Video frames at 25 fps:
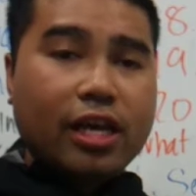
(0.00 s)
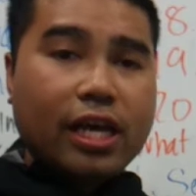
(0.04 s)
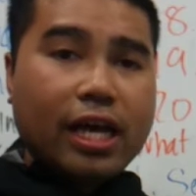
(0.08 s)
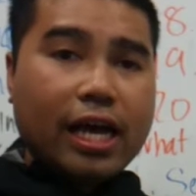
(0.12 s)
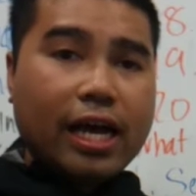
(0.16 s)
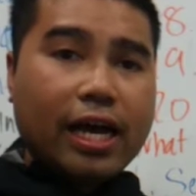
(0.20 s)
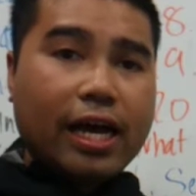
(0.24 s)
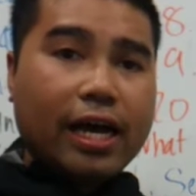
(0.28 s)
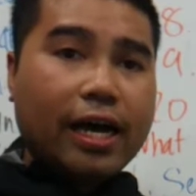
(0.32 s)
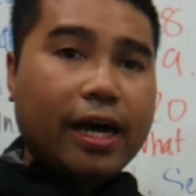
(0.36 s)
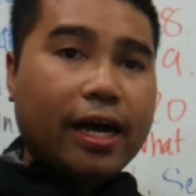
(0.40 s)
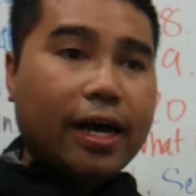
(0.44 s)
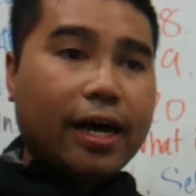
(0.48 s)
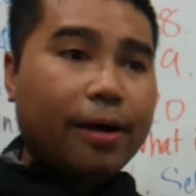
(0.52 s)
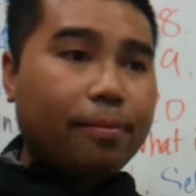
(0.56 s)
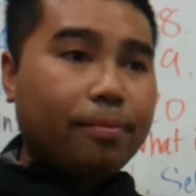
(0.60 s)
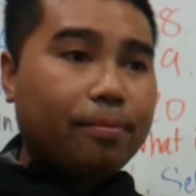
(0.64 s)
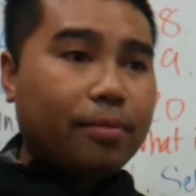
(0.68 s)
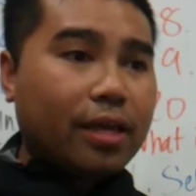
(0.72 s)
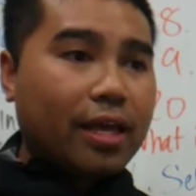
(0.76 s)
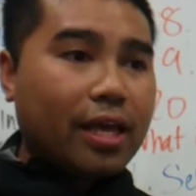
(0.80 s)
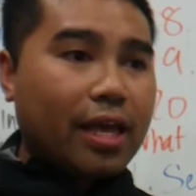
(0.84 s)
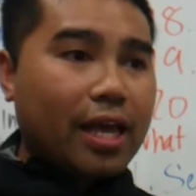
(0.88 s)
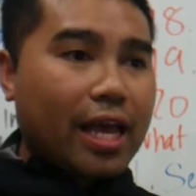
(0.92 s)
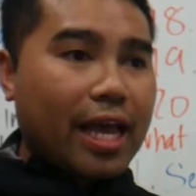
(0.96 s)

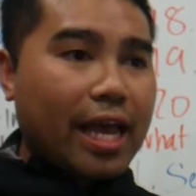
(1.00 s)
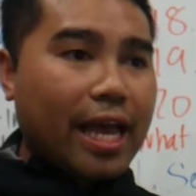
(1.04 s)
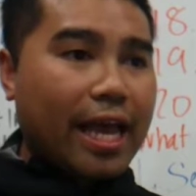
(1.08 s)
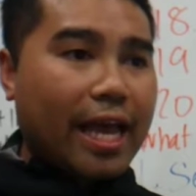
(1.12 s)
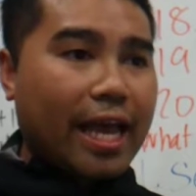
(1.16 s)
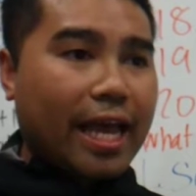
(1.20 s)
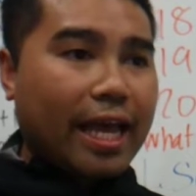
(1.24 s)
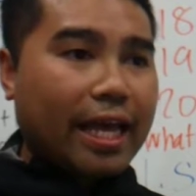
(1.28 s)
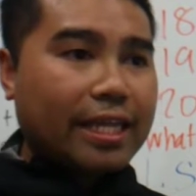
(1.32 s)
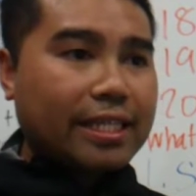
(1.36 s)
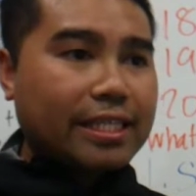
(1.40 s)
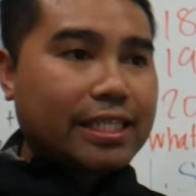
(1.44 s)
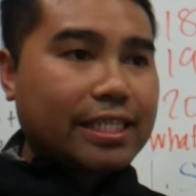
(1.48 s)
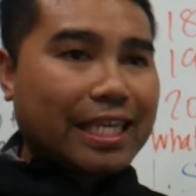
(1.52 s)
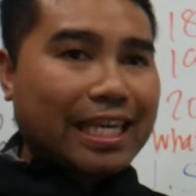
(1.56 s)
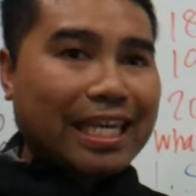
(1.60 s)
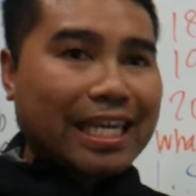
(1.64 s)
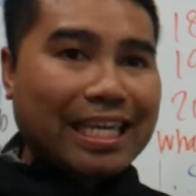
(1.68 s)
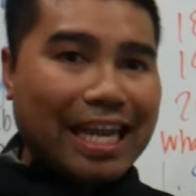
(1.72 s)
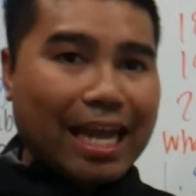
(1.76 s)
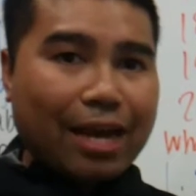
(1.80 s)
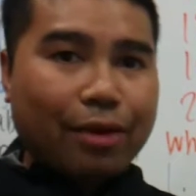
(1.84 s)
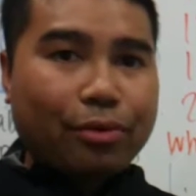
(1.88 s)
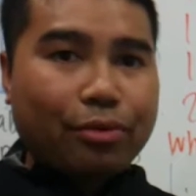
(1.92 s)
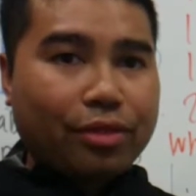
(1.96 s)
And to
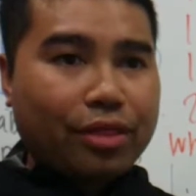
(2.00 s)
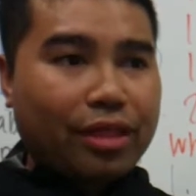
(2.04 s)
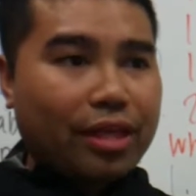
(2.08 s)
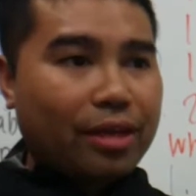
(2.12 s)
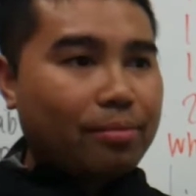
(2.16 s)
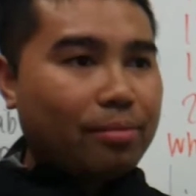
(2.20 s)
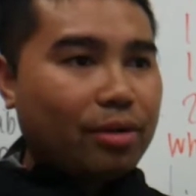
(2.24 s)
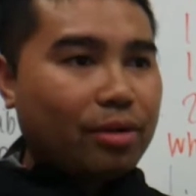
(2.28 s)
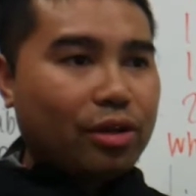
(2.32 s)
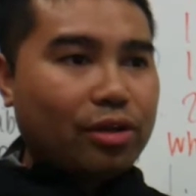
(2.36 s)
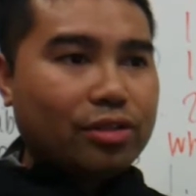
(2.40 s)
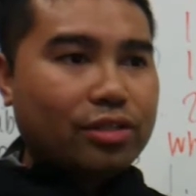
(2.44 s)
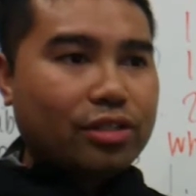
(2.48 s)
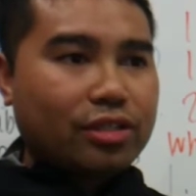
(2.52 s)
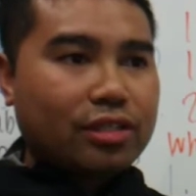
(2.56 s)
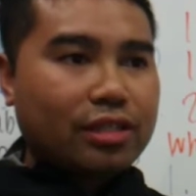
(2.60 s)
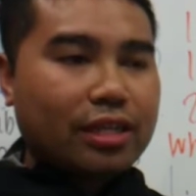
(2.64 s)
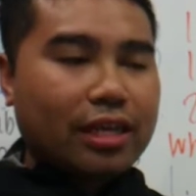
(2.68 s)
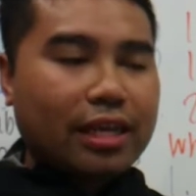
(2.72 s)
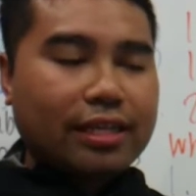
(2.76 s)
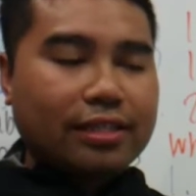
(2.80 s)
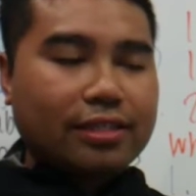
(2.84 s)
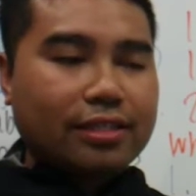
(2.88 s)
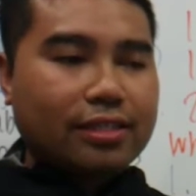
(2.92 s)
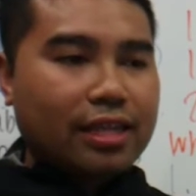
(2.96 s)
connect with him
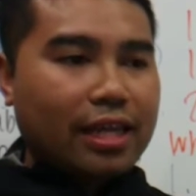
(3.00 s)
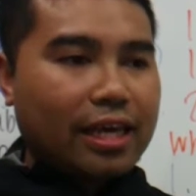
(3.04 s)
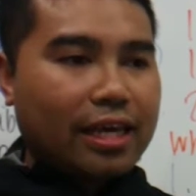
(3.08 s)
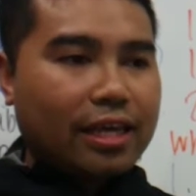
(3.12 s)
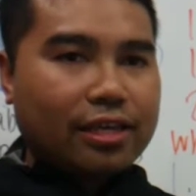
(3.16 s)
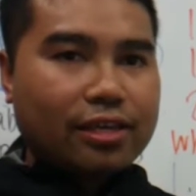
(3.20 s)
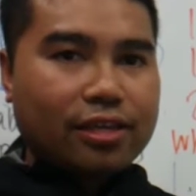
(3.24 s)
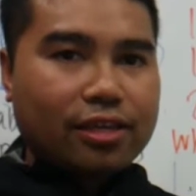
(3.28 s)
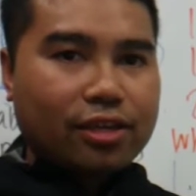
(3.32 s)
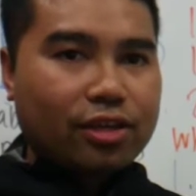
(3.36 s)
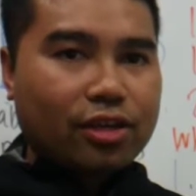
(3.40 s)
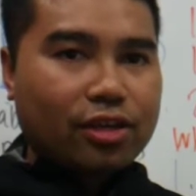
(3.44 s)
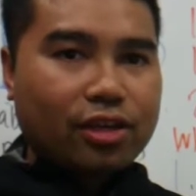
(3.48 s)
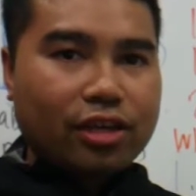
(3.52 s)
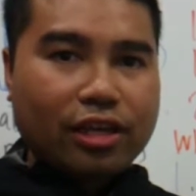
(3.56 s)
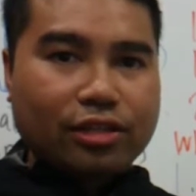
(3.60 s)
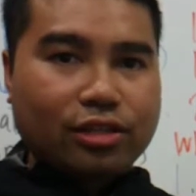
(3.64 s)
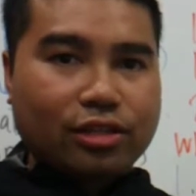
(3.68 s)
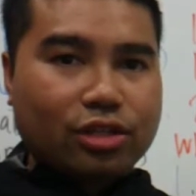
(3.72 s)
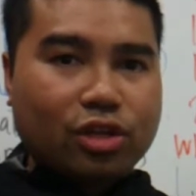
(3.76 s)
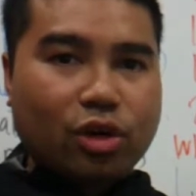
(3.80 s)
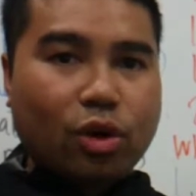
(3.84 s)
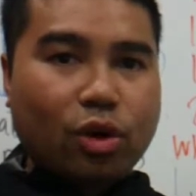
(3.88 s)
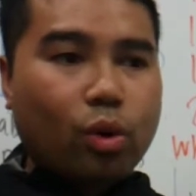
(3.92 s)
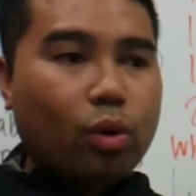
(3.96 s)
is like, it's
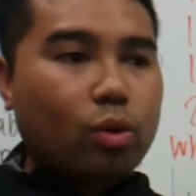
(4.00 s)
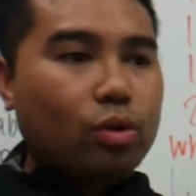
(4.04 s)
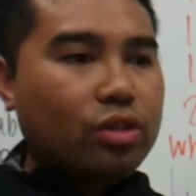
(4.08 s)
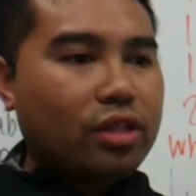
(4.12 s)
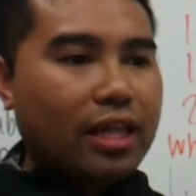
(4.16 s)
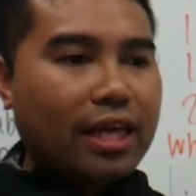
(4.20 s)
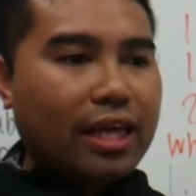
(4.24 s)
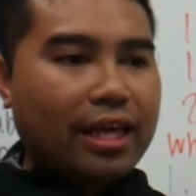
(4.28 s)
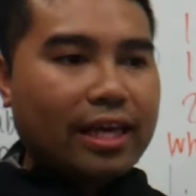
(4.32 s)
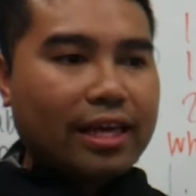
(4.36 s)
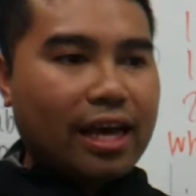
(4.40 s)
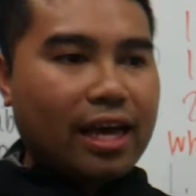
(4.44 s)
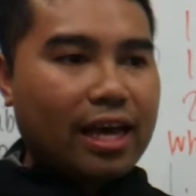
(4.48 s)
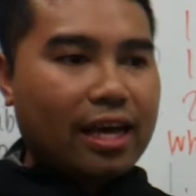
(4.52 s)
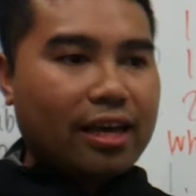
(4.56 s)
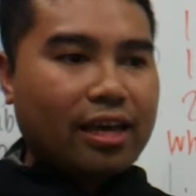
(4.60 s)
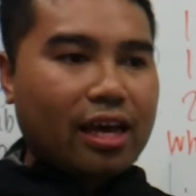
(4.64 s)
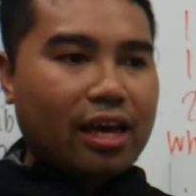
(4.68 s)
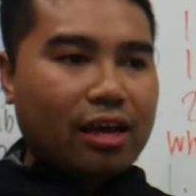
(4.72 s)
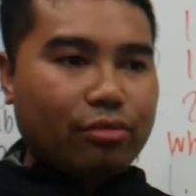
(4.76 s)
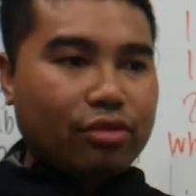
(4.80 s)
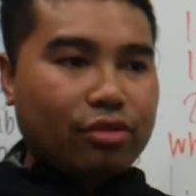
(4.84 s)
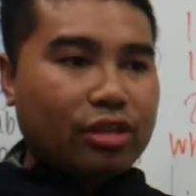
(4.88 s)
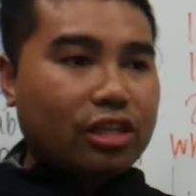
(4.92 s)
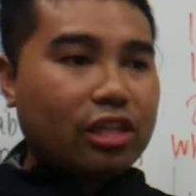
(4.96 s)
gold. Like
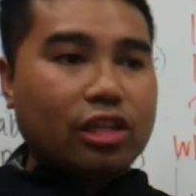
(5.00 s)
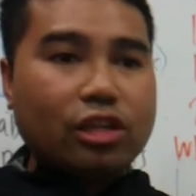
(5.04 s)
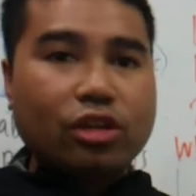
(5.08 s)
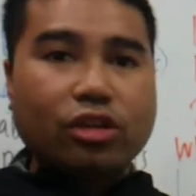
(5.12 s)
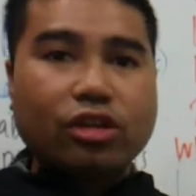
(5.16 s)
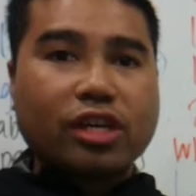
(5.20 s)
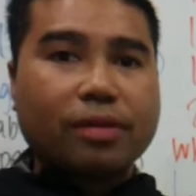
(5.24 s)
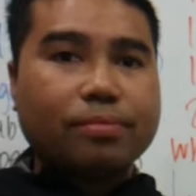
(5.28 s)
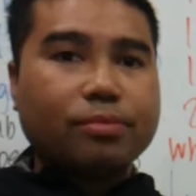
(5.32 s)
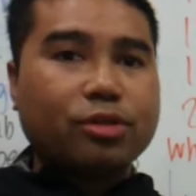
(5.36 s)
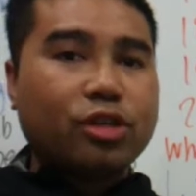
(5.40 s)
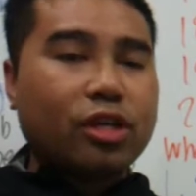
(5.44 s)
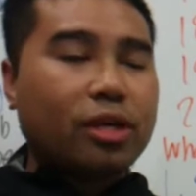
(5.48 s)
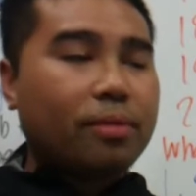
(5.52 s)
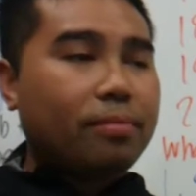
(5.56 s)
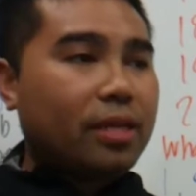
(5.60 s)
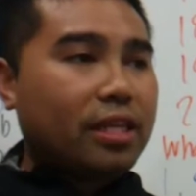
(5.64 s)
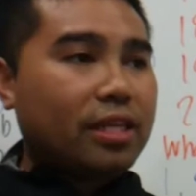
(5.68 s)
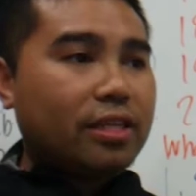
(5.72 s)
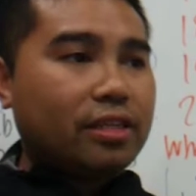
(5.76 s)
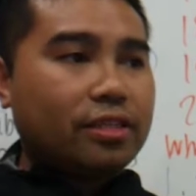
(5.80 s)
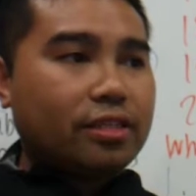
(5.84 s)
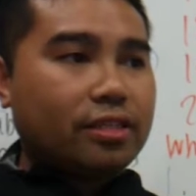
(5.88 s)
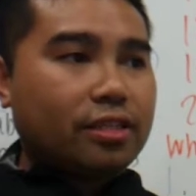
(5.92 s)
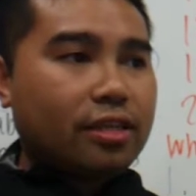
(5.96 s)
I really look up to him, and
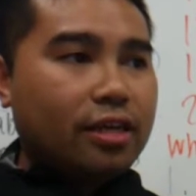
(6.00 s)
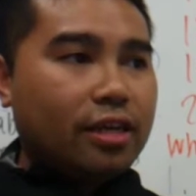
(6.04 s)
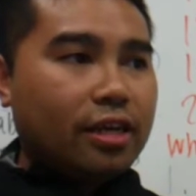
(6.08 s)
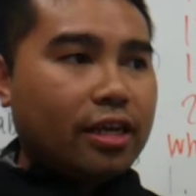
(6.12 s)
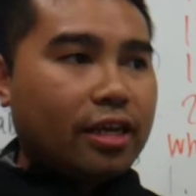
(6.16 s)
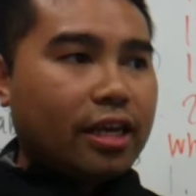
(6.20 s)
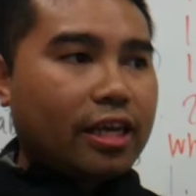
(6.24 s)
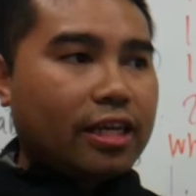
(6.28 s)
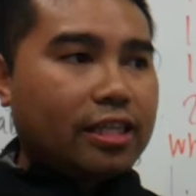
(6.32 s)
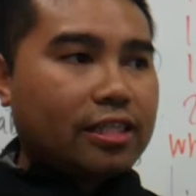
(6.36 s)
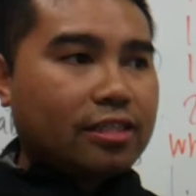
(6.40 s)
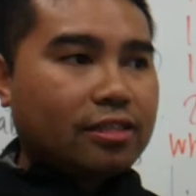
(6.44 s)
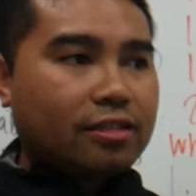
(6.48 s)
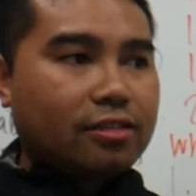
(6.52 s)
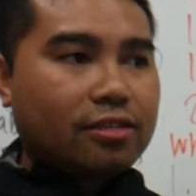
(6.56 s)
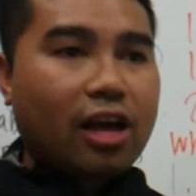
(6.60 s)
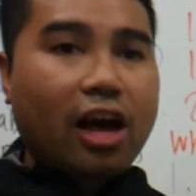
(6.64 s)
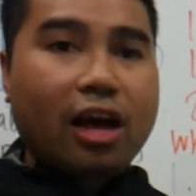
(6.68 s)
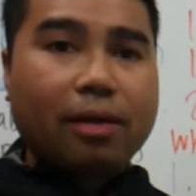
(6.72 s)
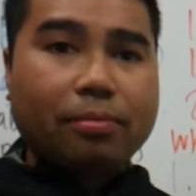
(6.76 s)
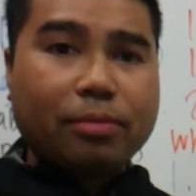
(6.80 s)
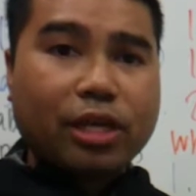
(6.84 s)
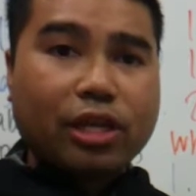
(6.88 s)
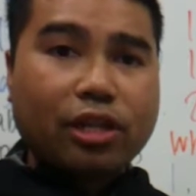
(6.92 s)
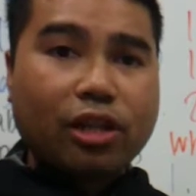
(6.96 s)
he's
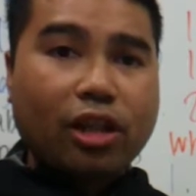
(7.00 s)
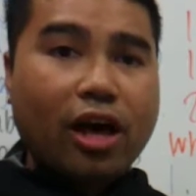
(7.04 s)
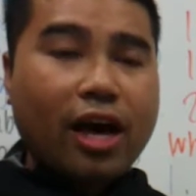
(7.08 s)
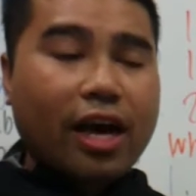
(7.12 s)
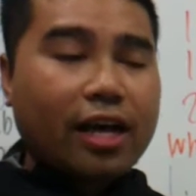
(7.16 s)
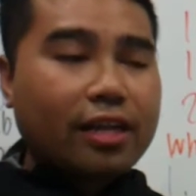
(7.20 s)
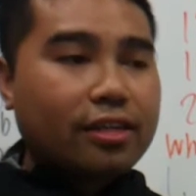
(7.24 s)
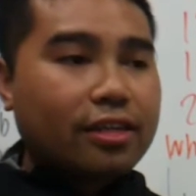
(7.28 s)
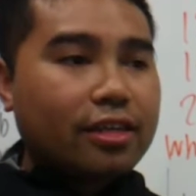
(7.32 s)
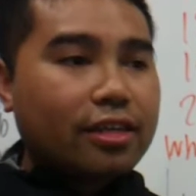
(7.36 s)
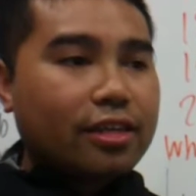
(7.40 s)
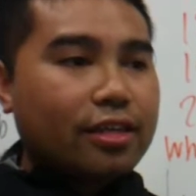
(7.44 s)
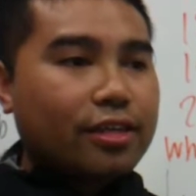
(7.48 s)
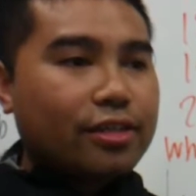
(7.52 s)
taught me a lot.